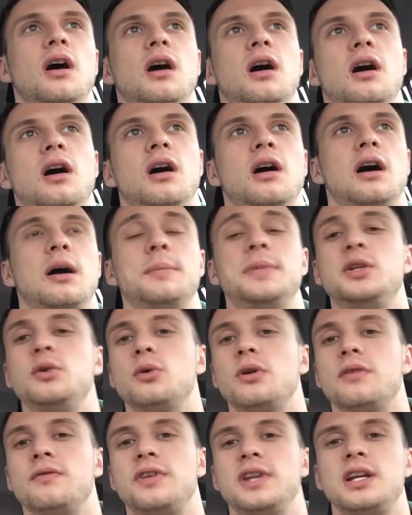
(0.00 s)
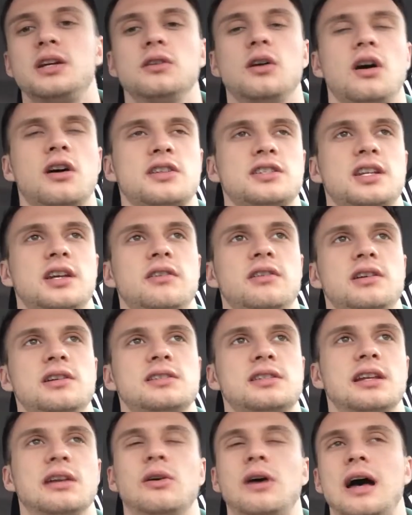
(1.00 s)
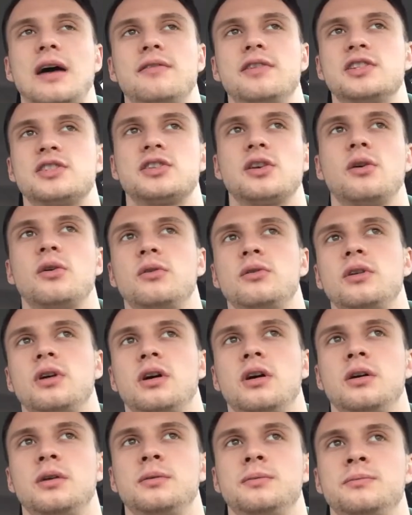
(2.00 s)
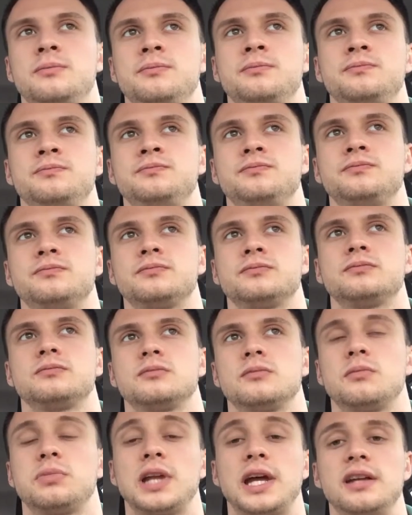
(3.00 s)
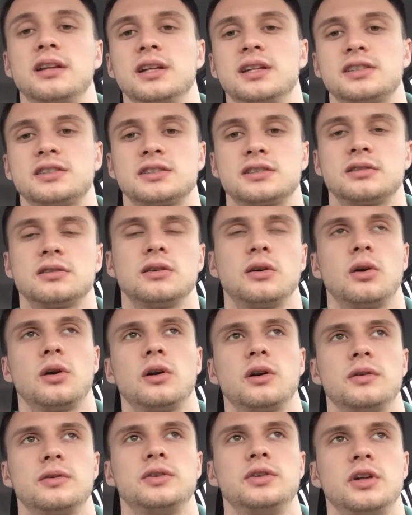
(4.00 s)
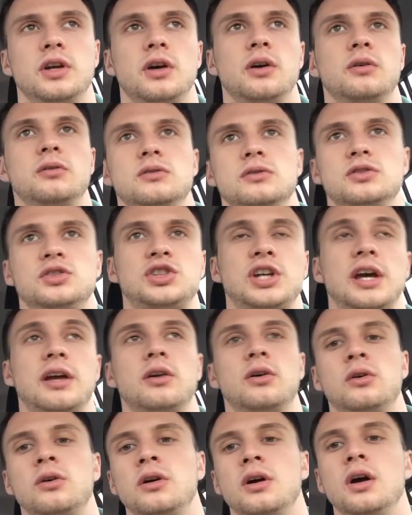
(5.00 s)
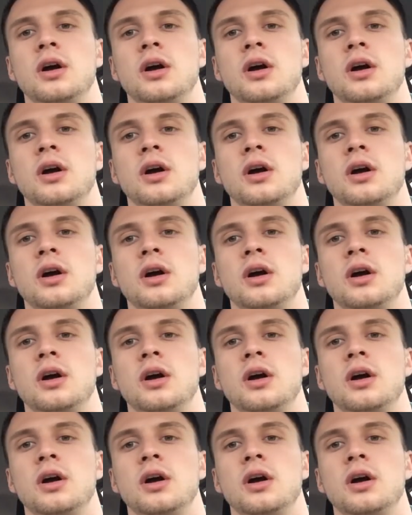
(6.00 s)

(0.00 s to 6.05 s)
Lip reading: I'll be doing a video log series. It'll have its own playlist or channel.